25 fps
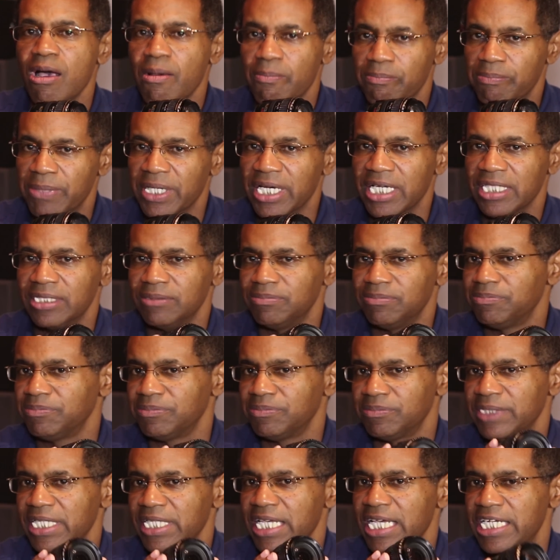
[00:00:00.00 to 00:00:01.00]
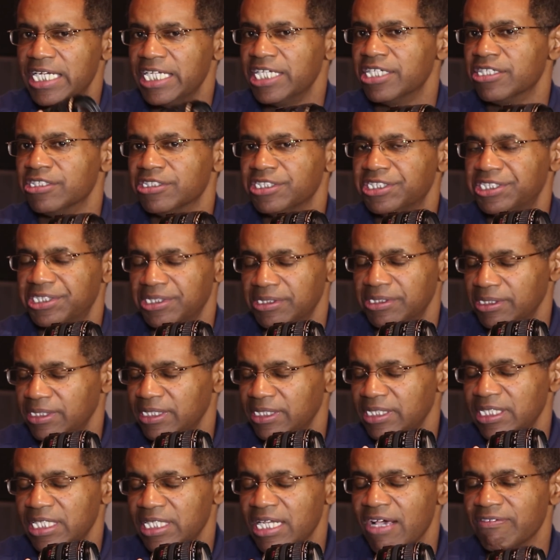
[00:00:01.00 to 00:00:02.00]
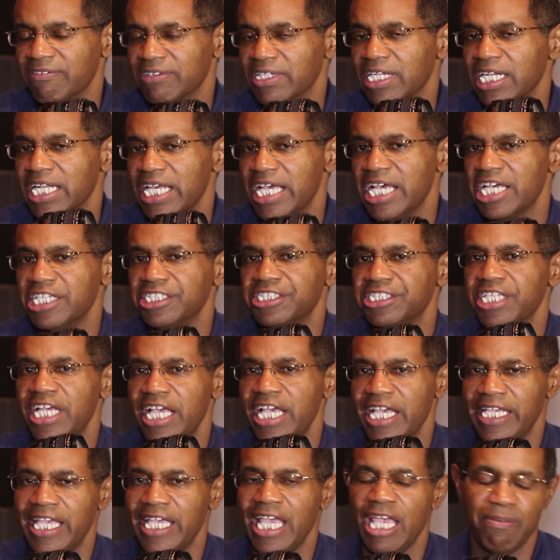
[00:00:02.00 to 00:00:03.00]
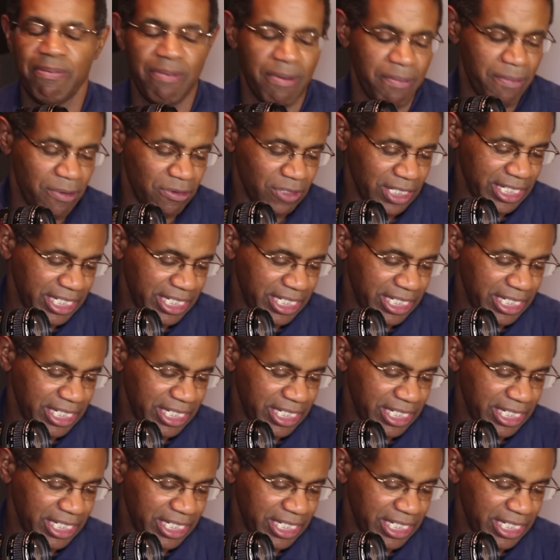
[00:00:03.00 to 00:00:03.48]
but it is nevertheless a capable